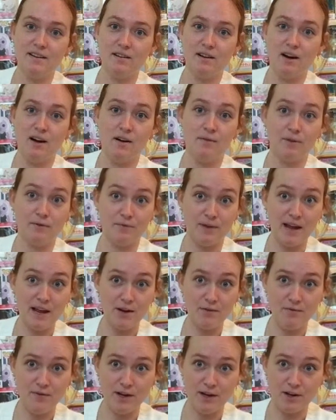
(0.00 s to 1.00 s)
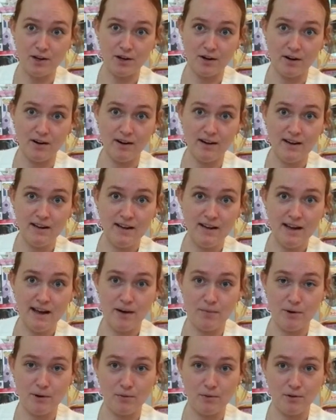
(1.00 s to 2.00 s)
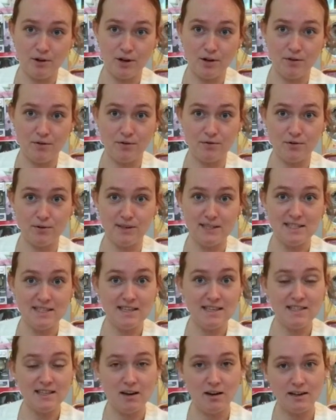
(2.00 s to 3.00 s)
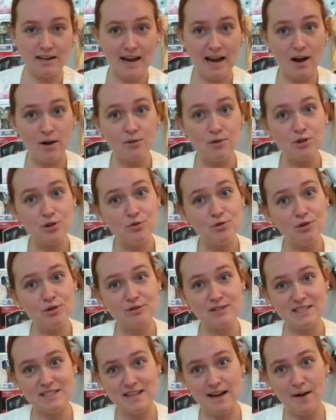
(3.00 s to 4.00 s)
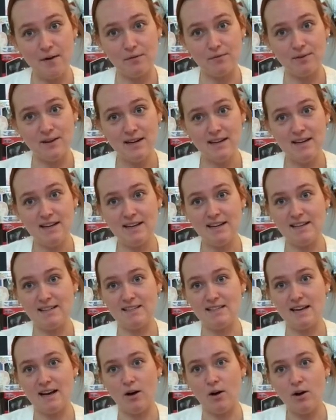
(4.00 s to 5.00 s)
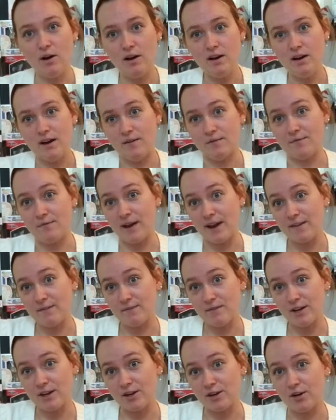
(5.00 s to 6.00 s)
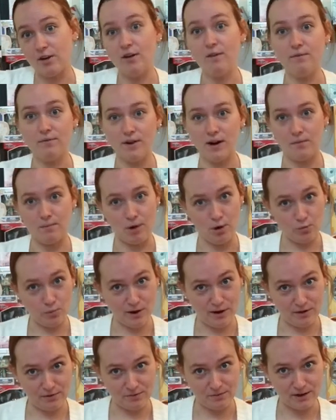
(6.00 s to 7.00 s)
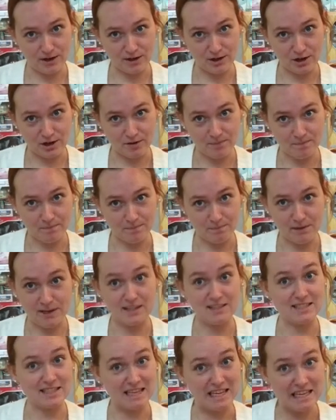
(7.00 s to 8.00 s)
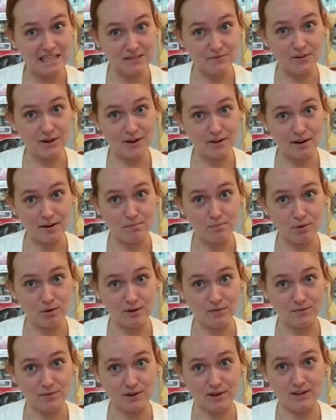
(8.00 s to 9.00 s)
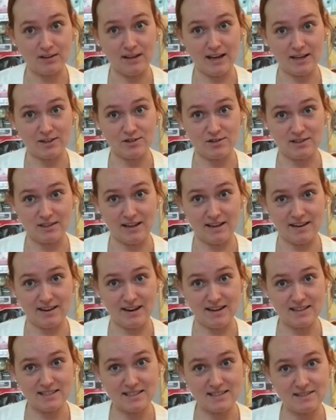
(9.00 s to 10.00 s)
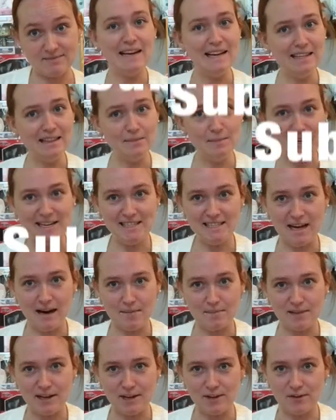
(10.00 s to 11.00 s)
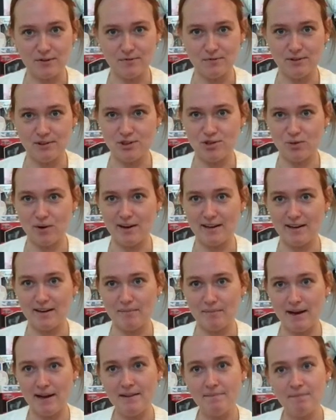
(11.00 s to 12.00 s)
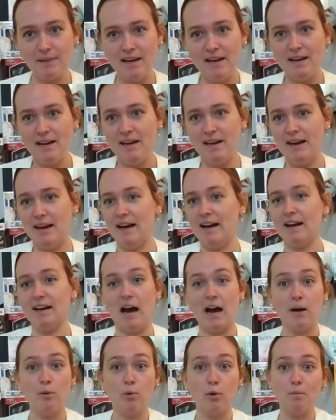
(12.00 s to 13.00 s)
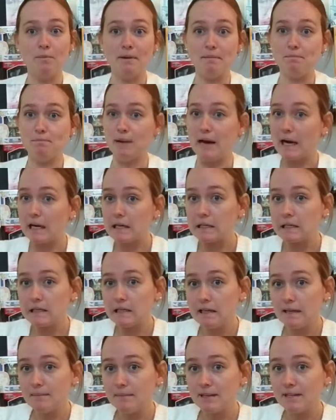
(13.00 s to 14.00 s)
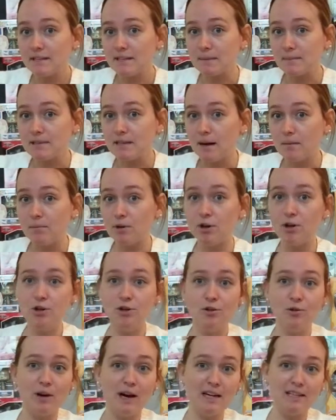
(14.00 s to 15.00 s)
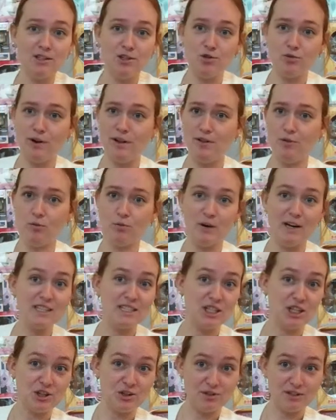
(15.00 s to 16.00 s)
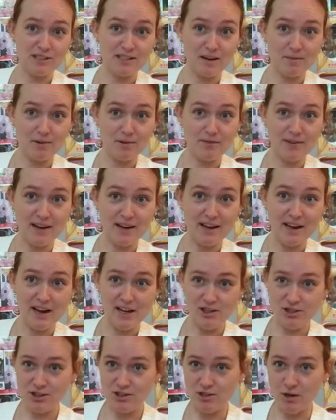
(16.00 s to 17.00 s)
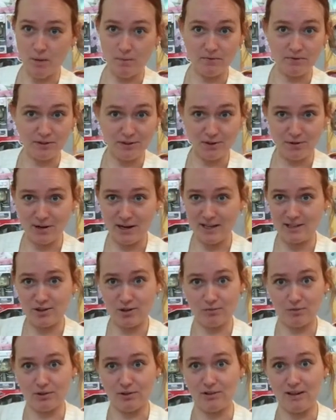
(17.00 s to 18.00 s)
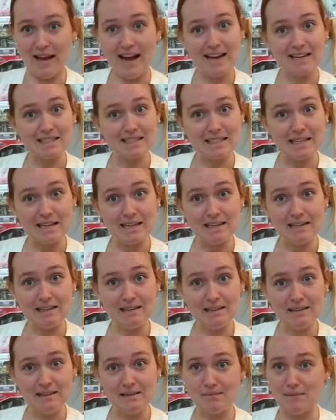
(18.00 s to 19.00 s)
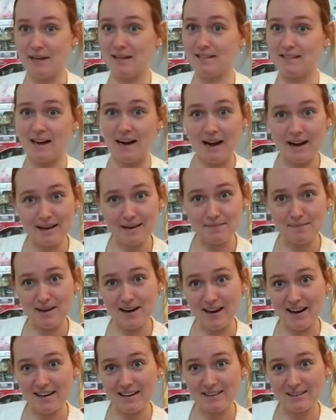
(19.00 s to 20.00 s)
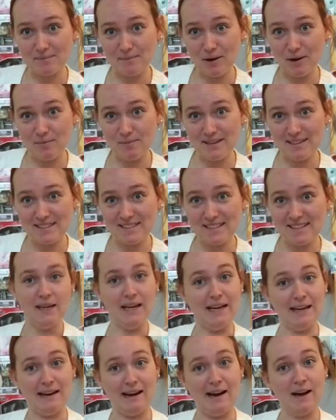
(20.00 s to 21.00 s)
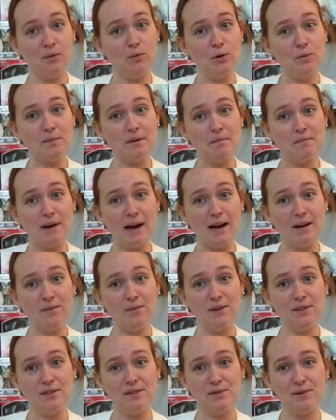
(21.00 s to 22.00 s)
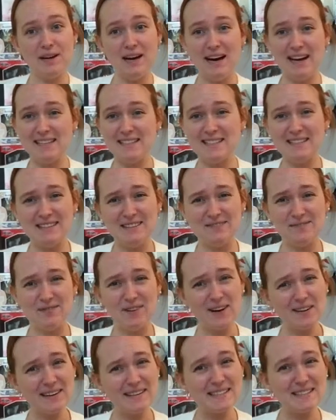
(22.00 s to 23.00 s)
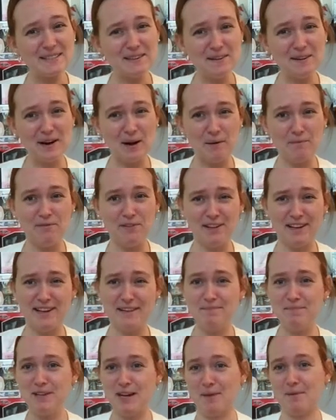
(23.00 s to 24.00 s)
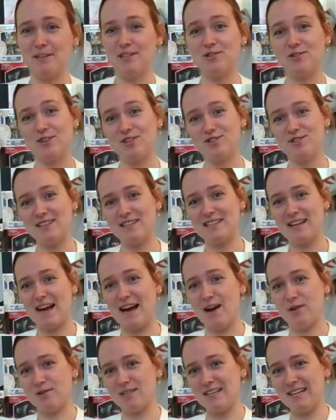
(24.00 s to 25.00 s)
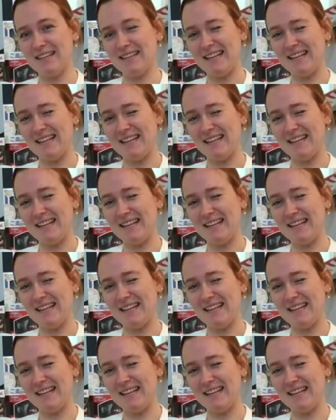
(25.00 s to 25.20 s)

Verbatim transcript: of a fake figure, and we will go through in detail on how you yourself can tell a fake figure from a real figure, because it is very important for collectors like us. In the meantime, thank you for joining me, and I will be back in mid-September. You guys enjoy the rest of your summer vacations. Hopefully you guys are relaxing, because I am not at the moment, and I will be back with you guys very soon, hopefully. Yami Sorceress out!